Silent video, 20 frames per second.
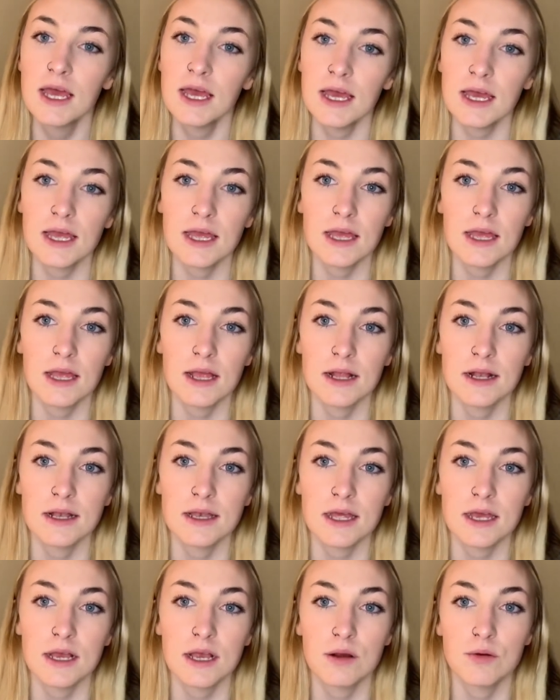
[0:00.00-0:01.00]
and
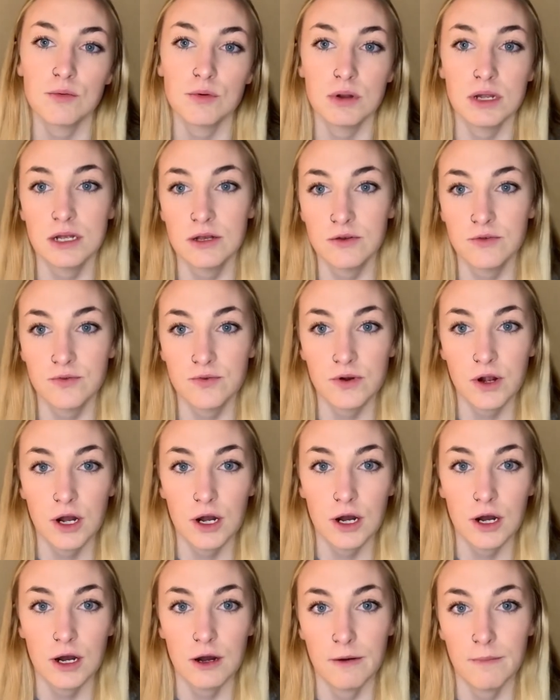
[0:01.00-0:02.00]
it can range
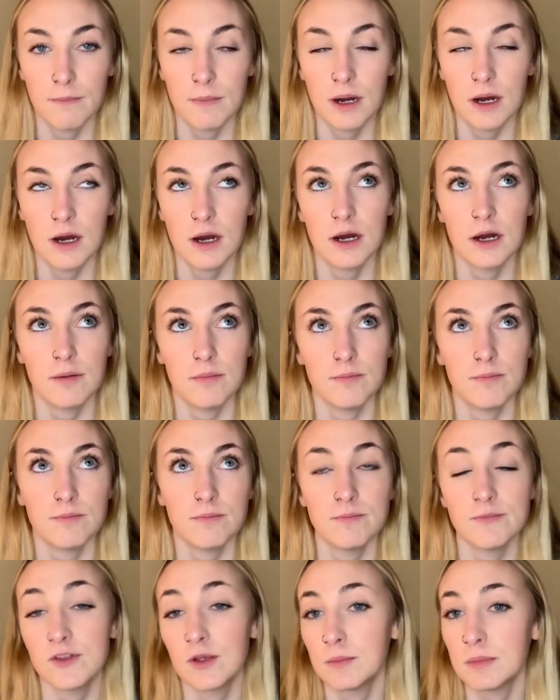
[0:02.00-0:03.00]
from
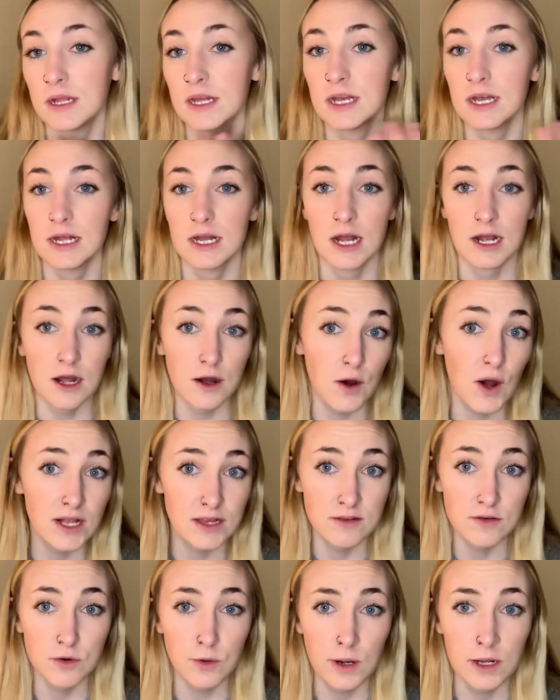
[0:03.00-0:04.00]
somebody getting a
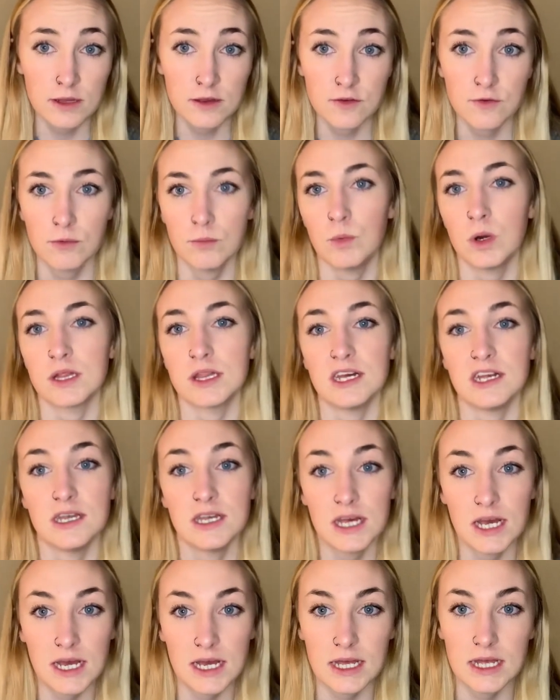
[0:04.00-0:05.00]
consequence from what they
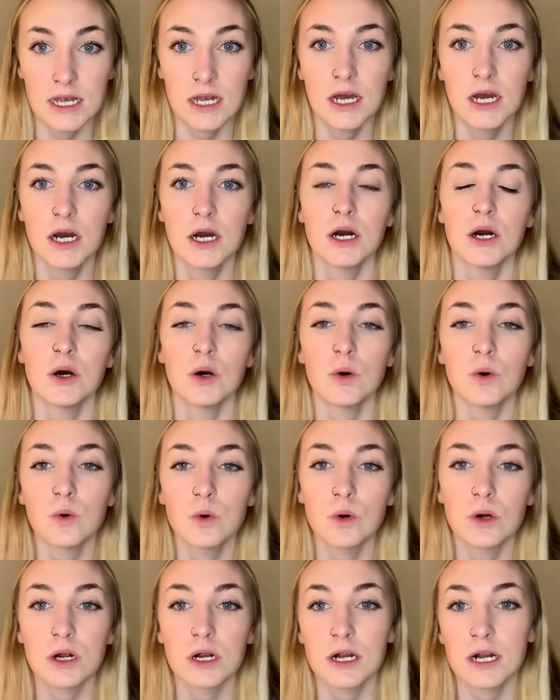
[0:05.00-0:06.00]
did
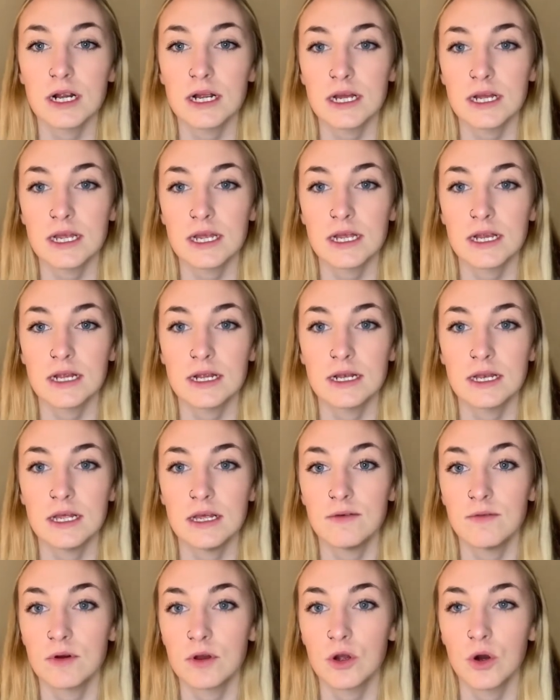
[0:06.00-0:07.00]
or it can
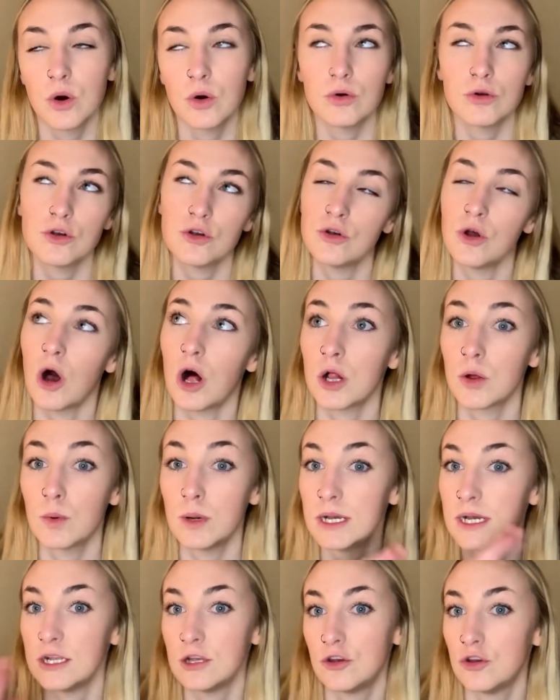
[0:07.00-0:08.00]
even go all the
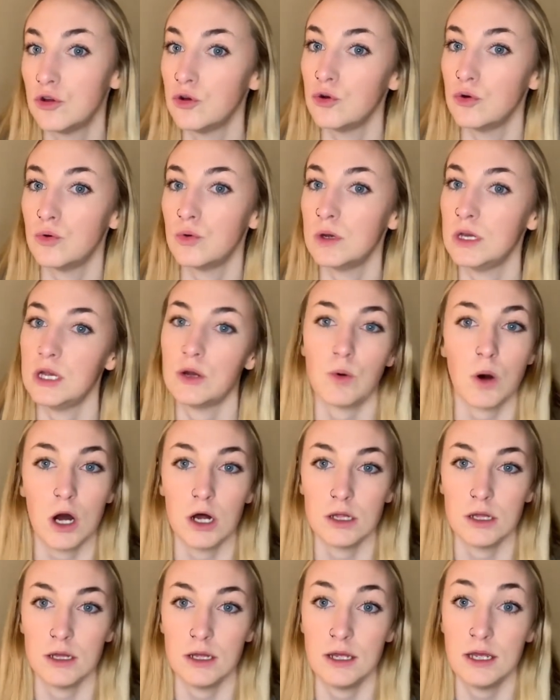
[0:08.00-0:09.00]
way to
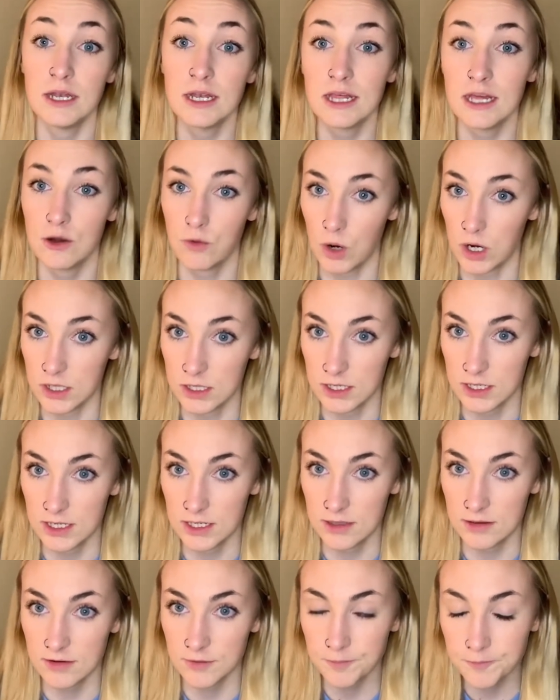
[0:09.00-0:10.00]
equal
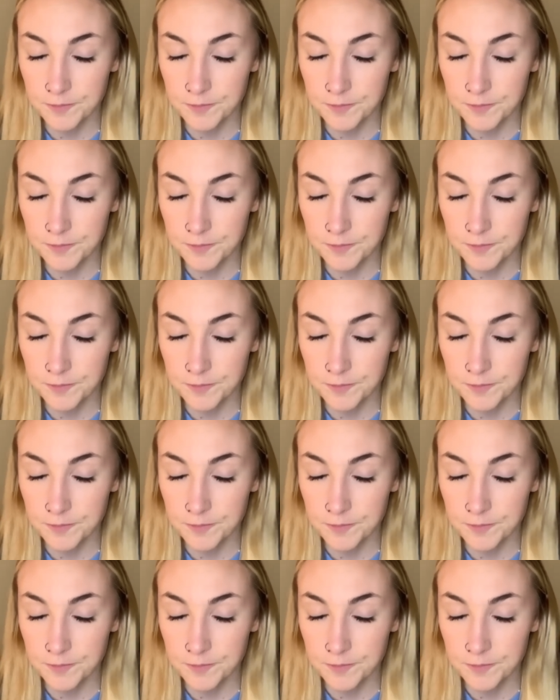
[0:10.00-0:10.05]
inequalities